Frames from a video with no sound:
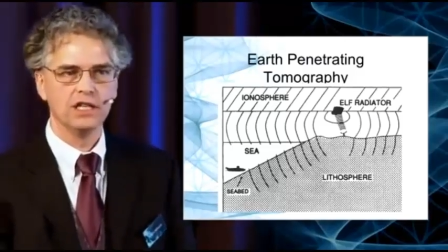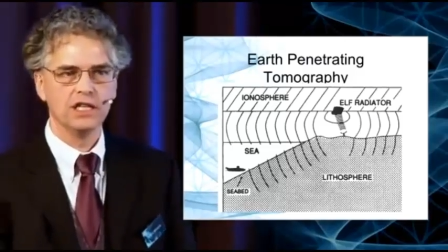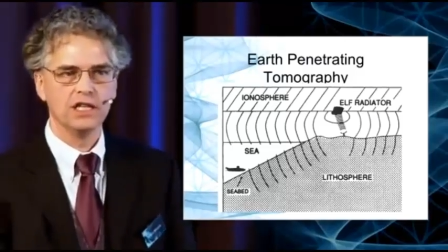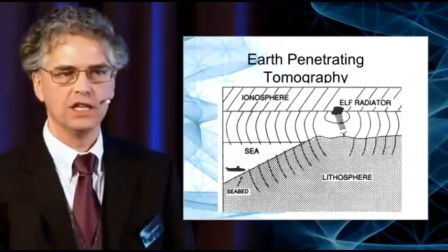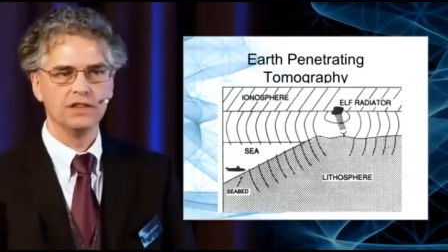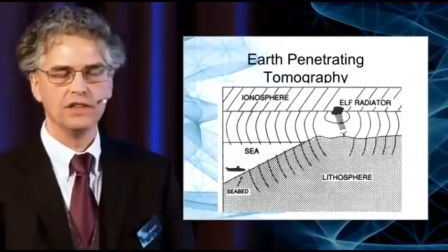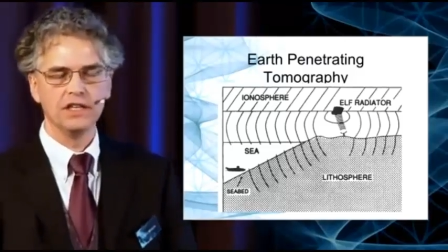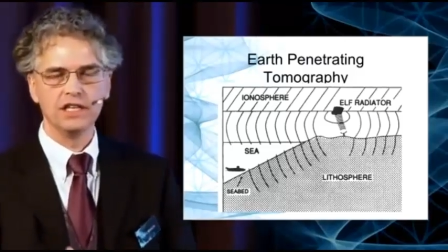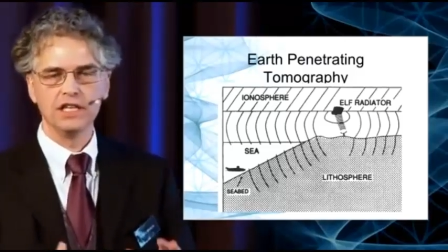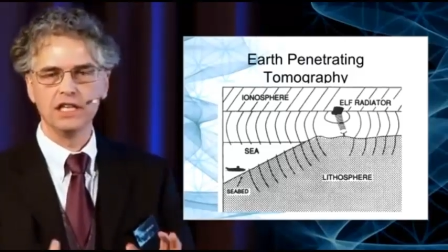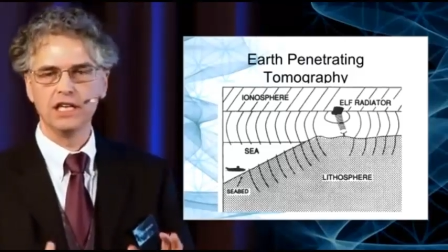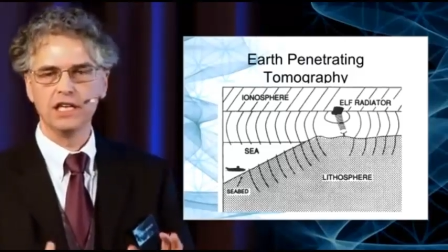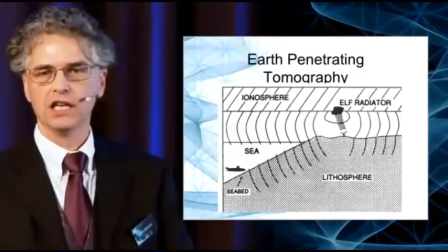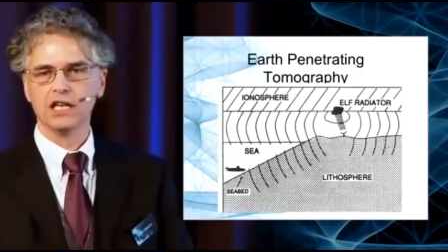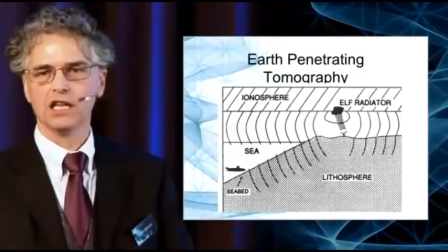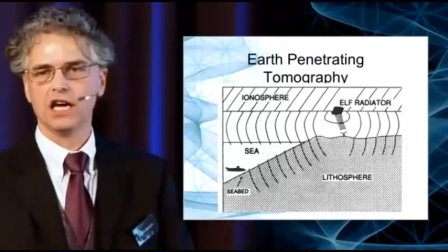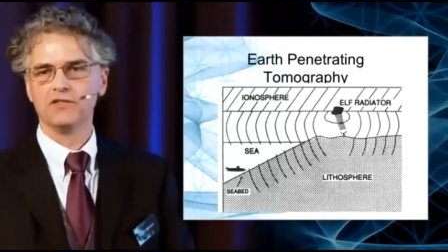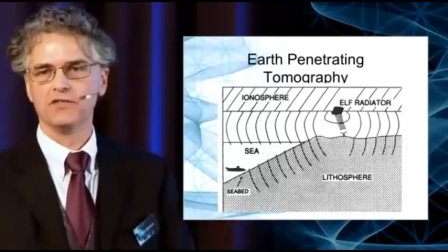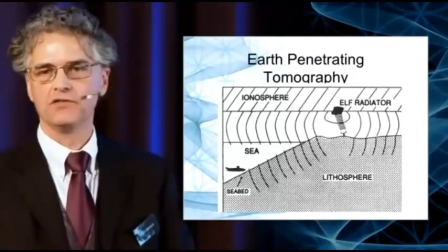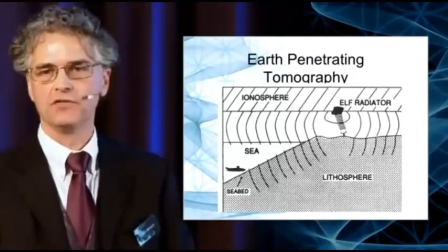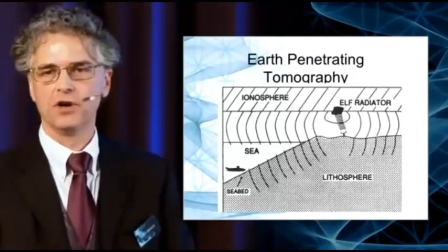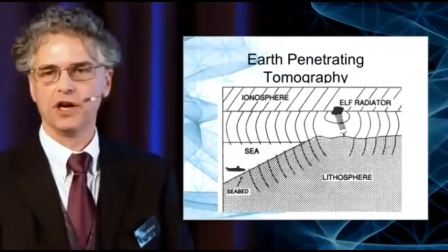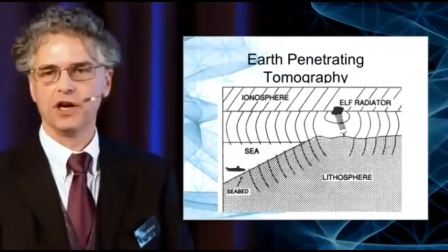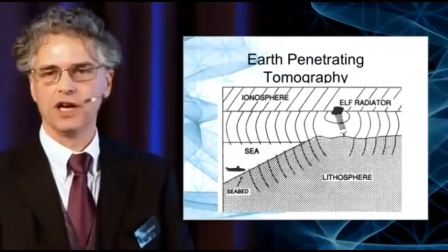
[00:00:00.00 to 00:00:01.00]
in the E L
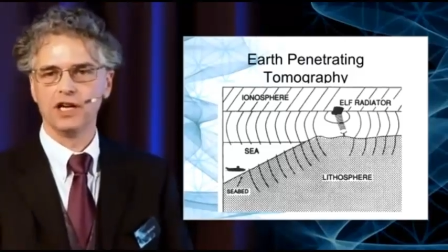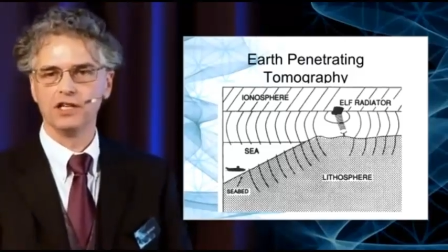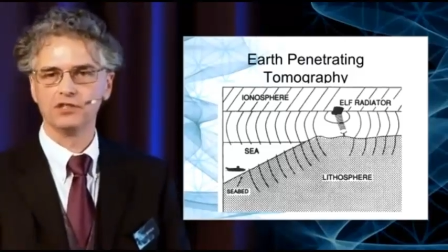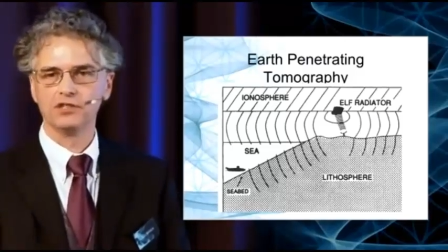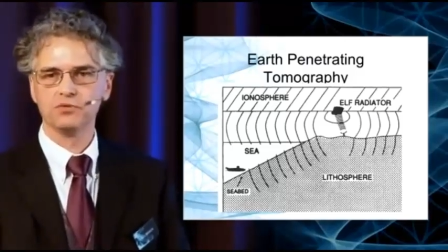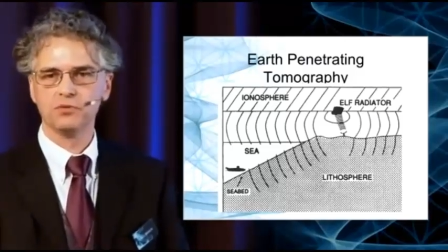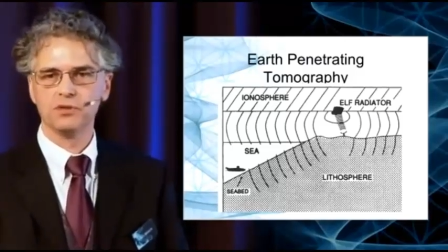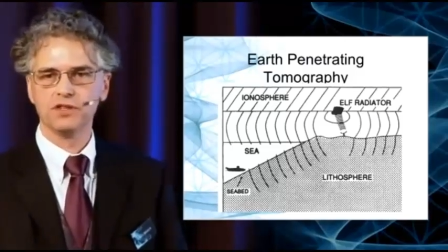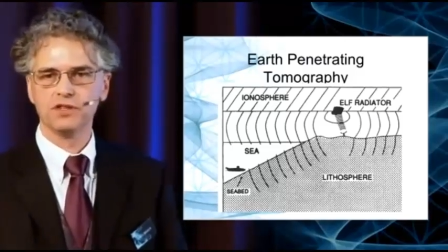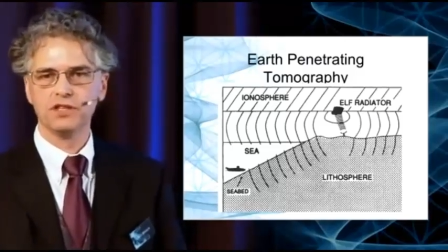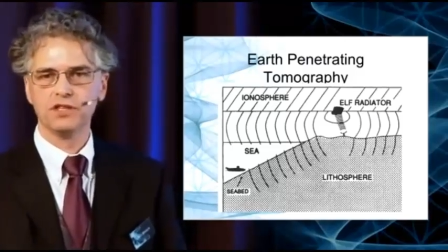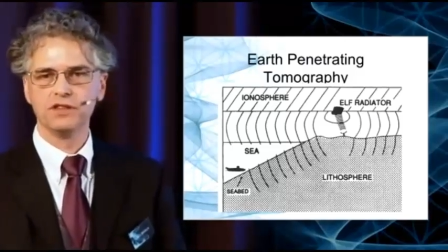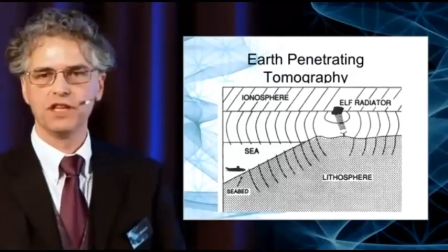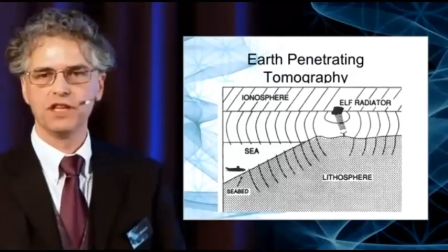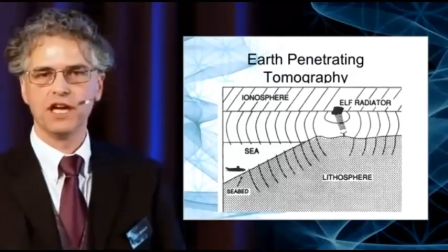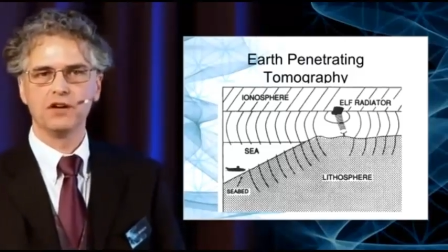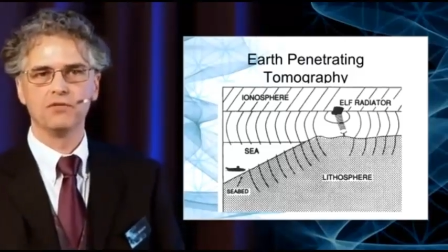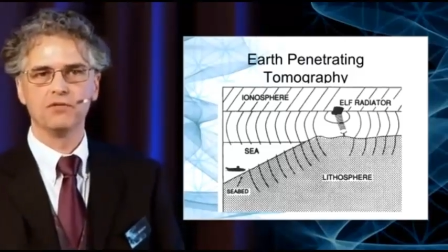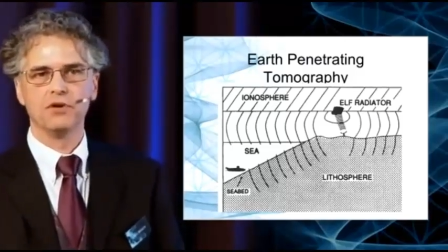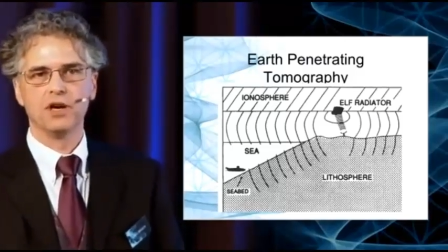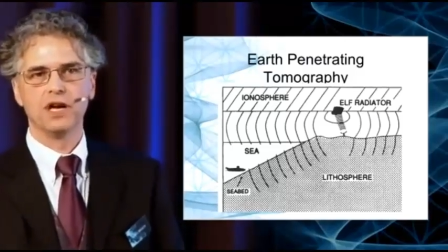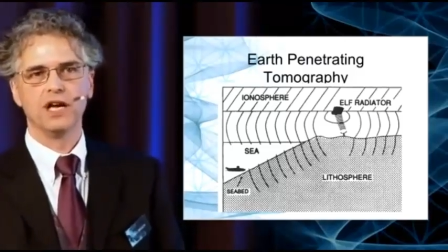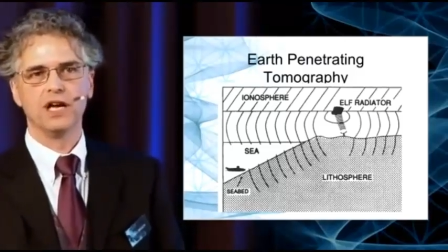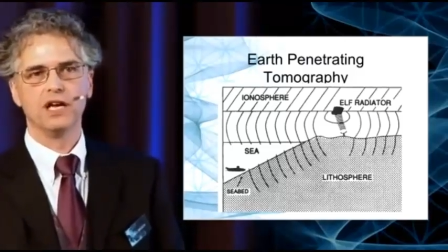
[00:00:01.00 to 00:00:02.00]
F range, within
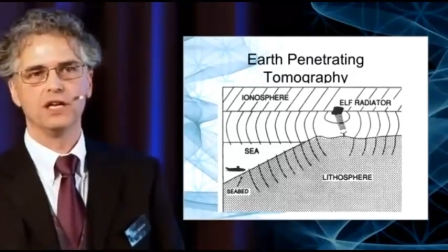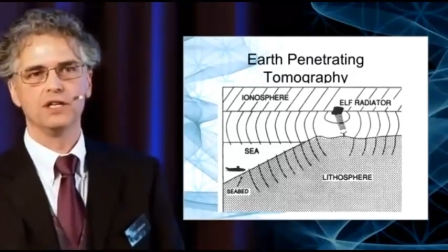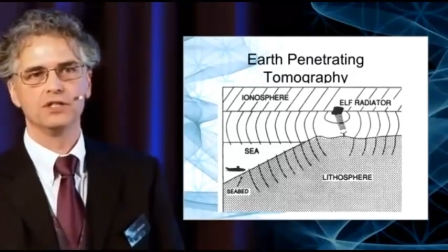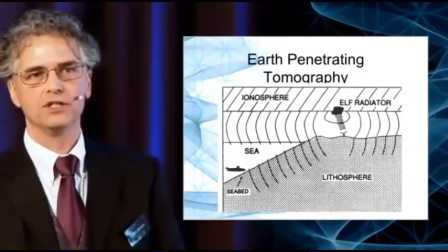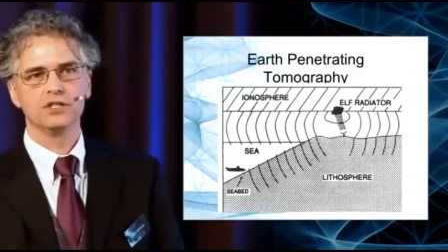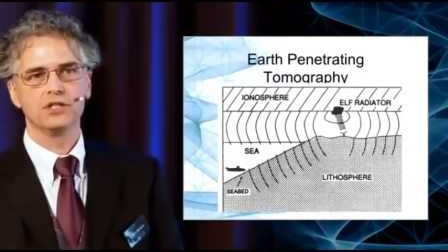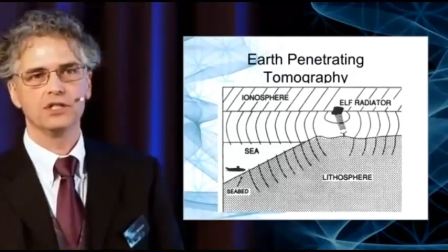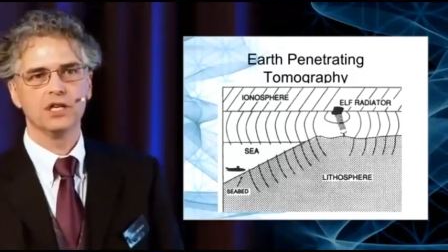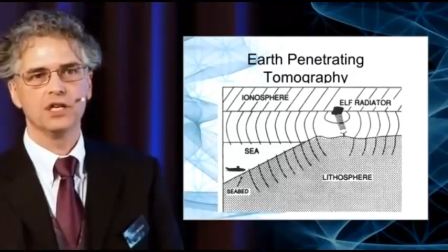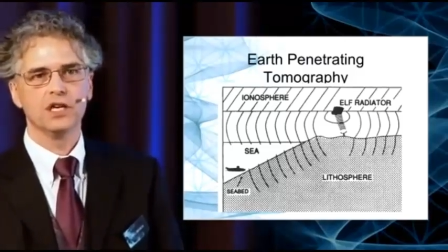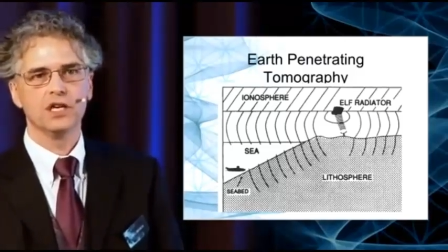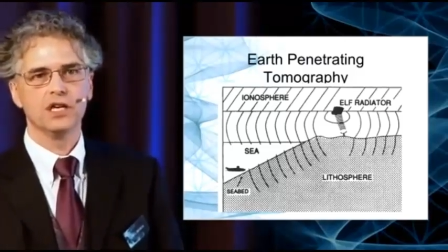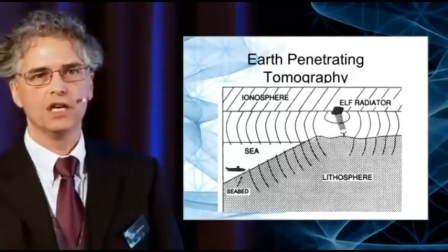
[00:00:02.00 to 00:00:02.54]
that range,